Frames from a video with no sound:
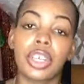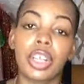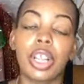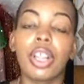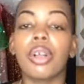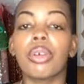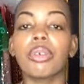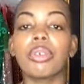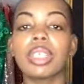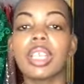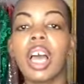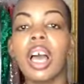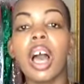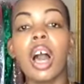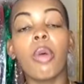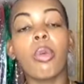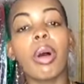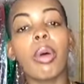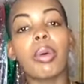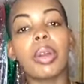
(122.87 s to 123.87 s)
your clothes?
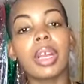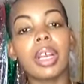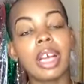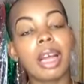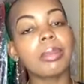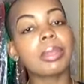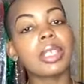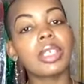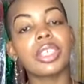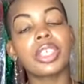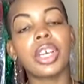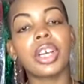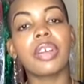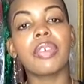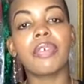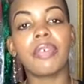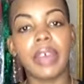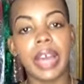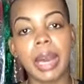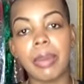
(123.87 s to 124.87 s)
Well, when it comes to
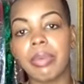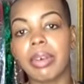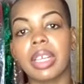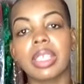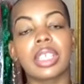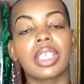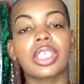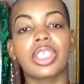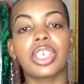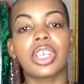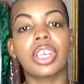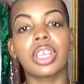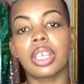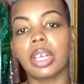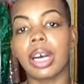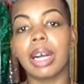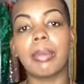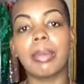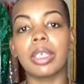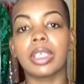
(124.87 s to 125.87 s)
certain fabrics and certain
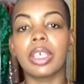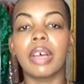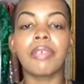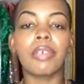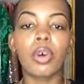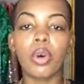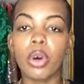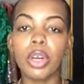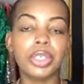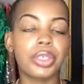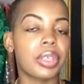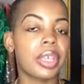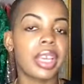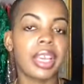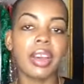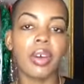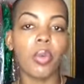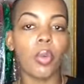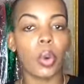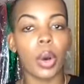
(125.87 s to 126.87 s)
garments, of course you
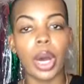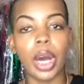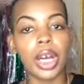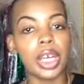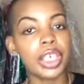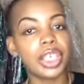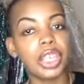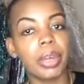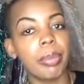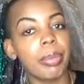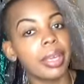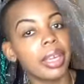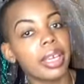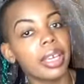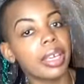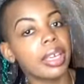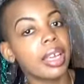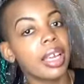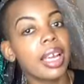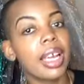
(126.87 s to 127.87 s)
can't wash a
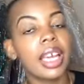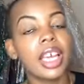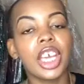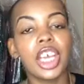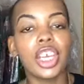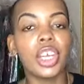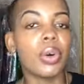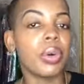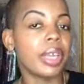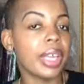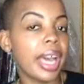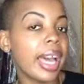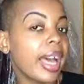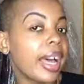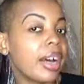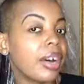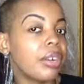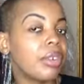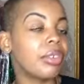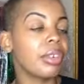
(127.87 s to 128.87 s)
big,
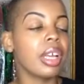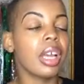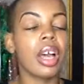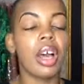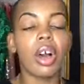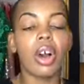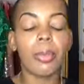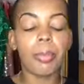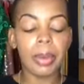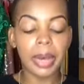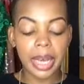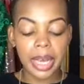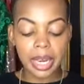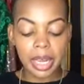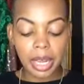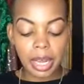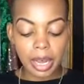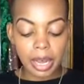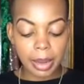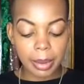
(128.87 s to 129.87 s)
gown.
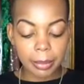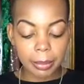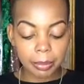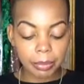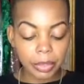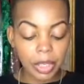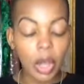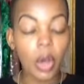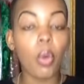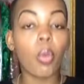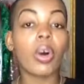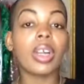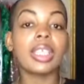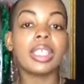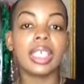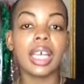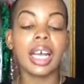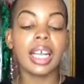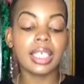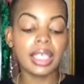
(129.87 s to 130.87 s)
But
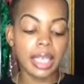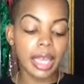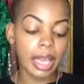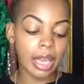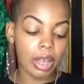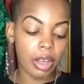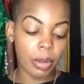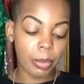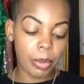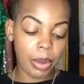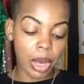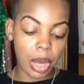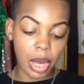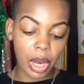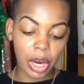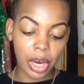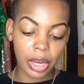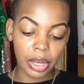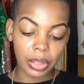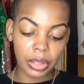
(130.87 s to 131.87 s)
what does help
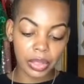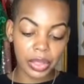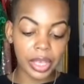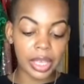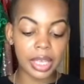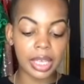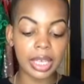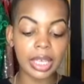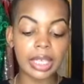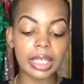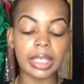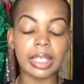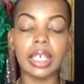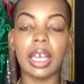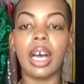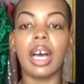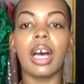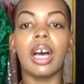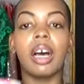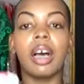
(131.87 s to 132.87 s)
are these
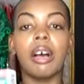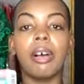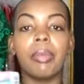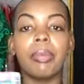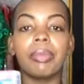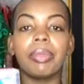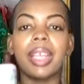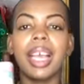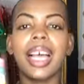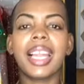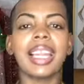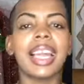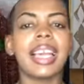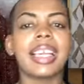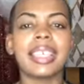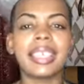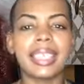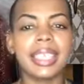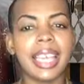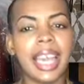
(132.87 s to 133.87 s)

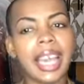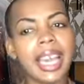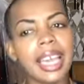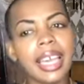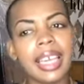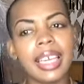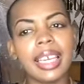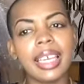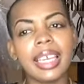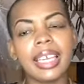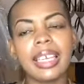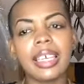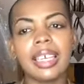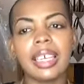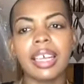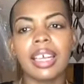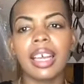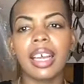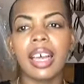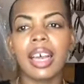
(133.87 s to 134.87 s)
like Gain,